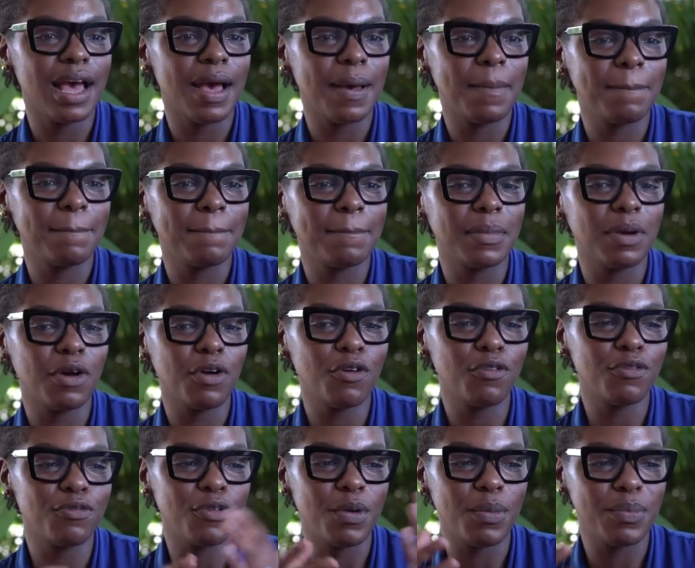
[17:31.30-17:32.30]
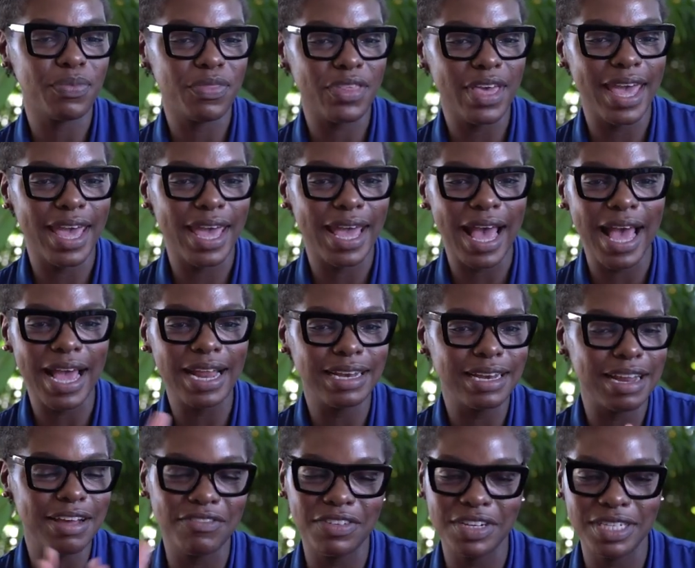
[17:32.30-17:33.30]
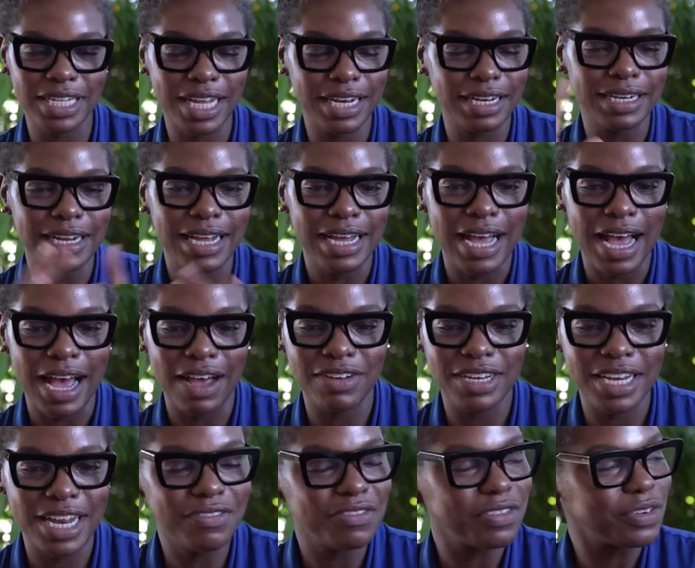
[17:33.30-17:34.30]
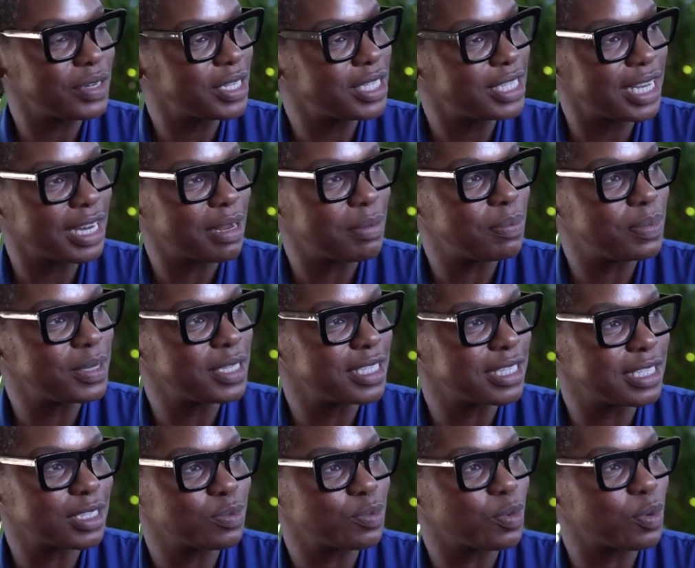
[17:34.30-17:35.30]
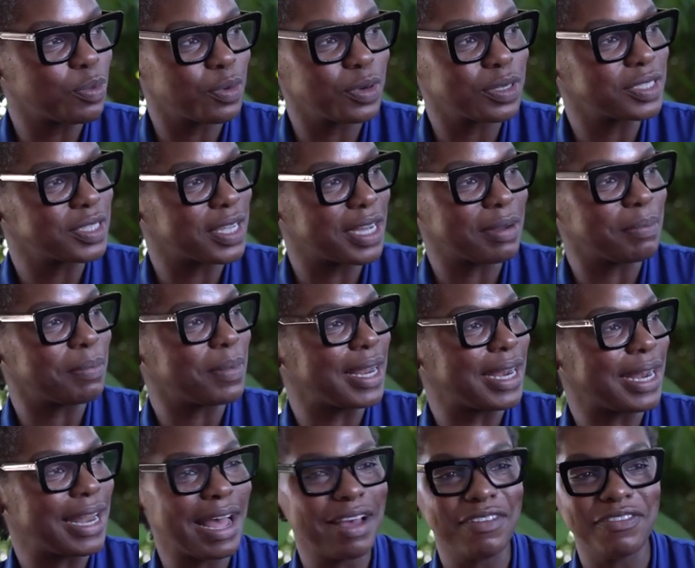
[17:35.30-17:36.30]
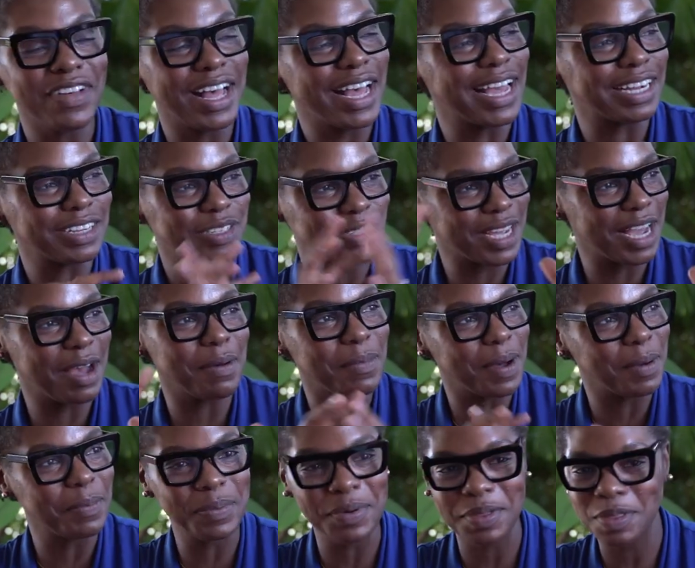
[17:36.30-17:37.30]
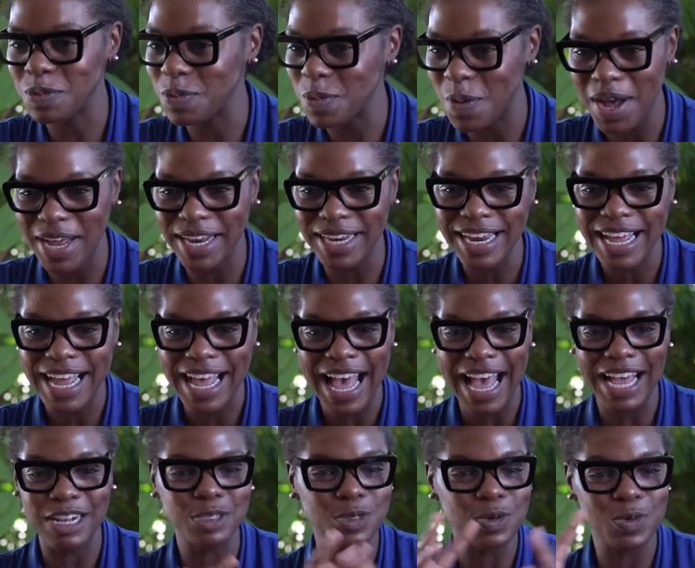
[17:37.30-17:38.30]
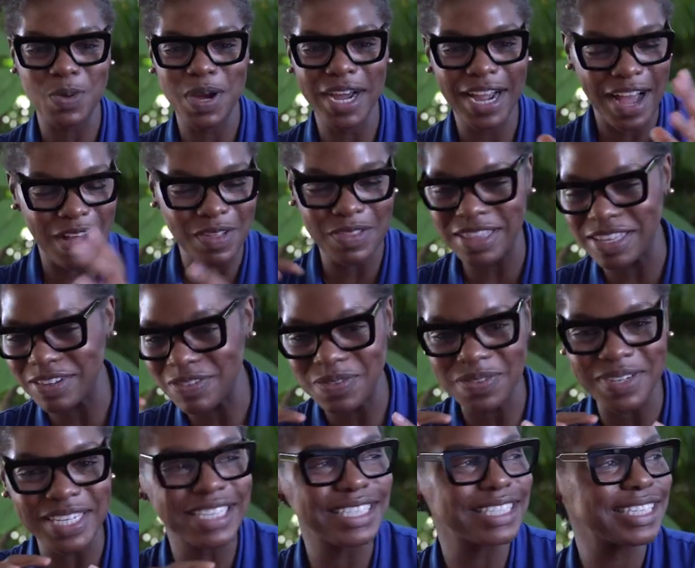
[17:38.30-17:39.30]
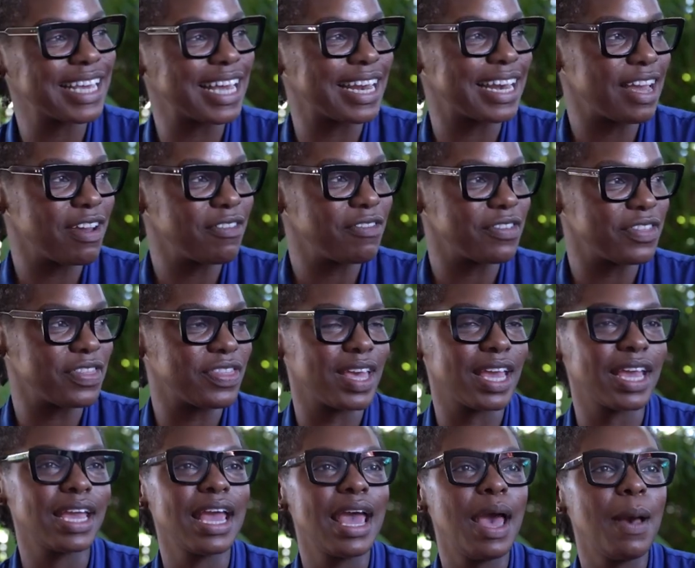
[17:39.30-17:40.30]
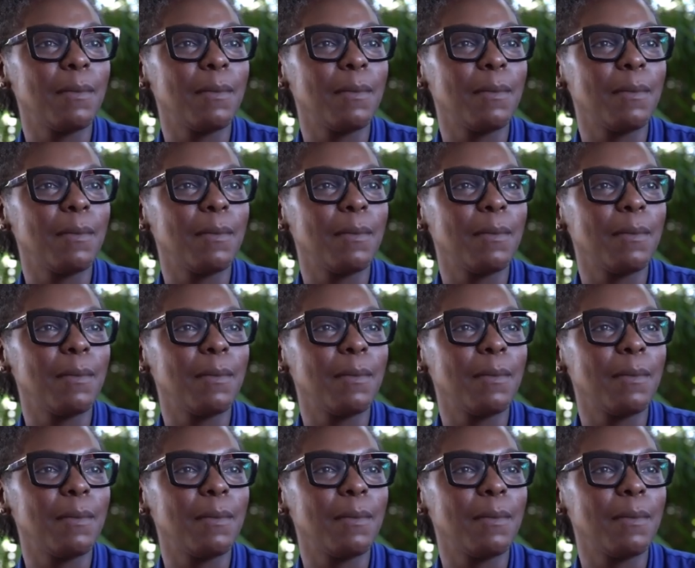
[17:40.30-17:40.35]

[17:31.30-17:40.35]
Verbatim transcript: um, from there i'd never done i'd never written a business proposal in my life i had come up with one i had to work out the risk and everything